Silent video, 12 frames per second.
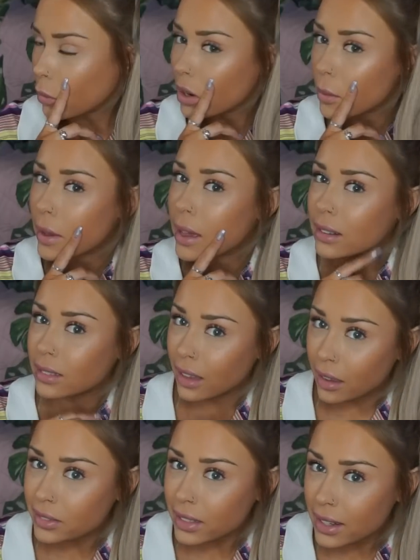I woke up at
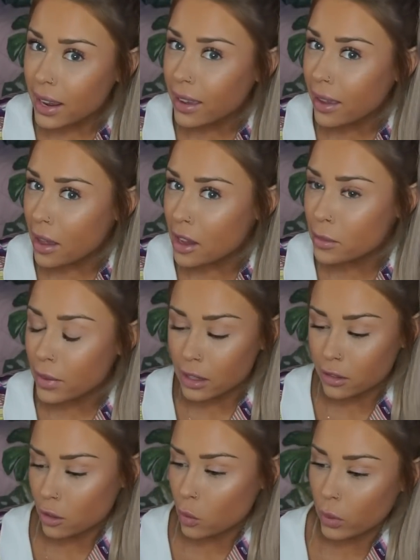11 a.m. I
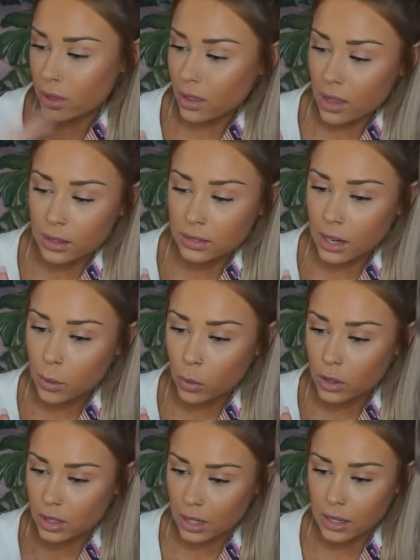don't know when the last time
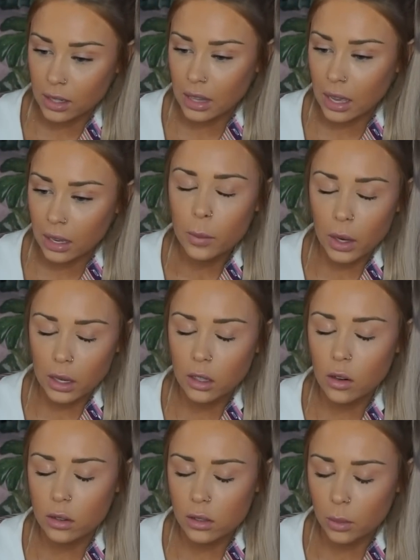was that I did that. I mean, I did
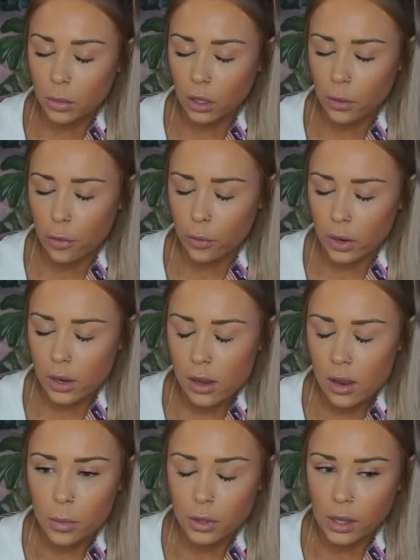go to sleep at like
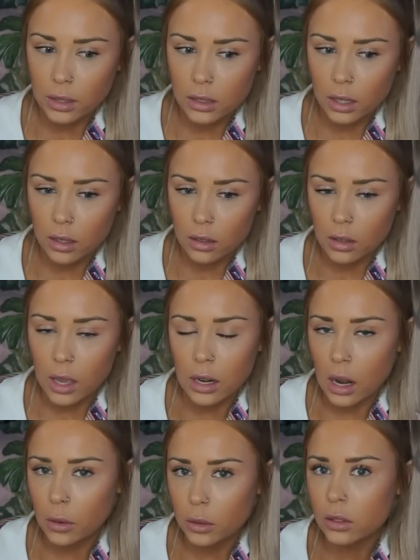3, but that's like 8
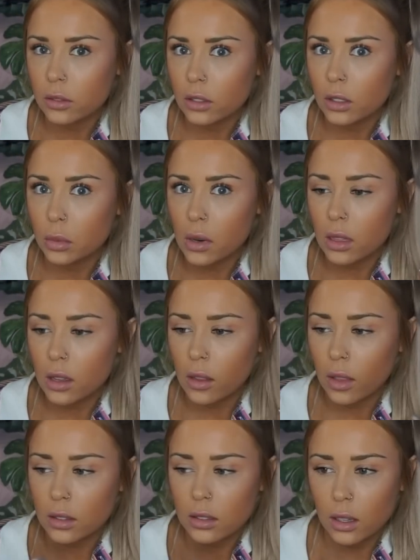hours of sleep right there.
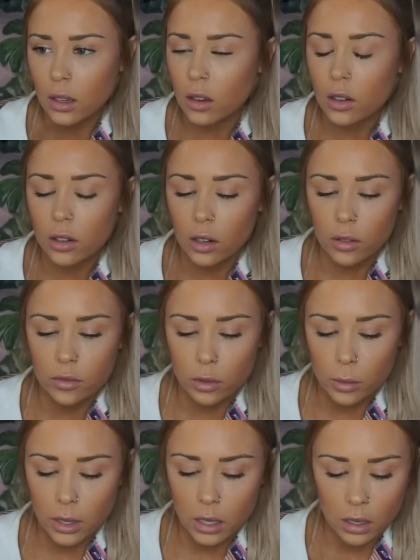That's like unheard of
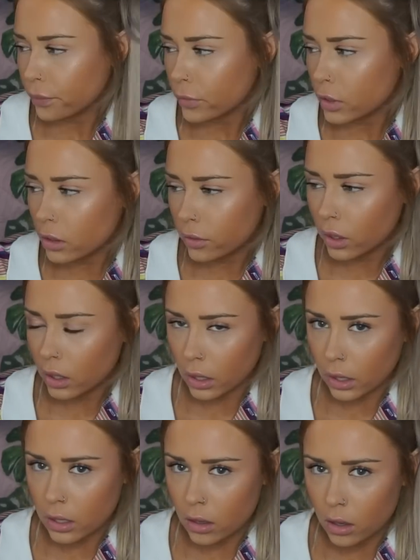for me. Still feeling
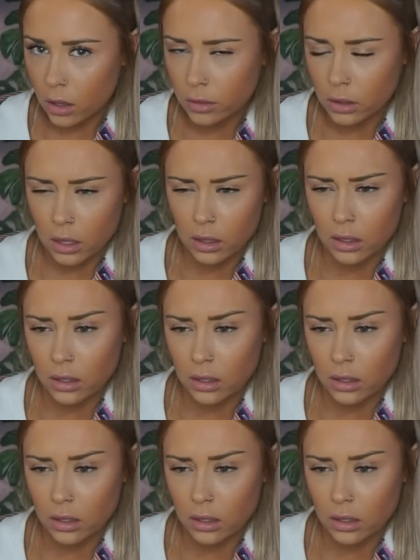like kind of off and kind of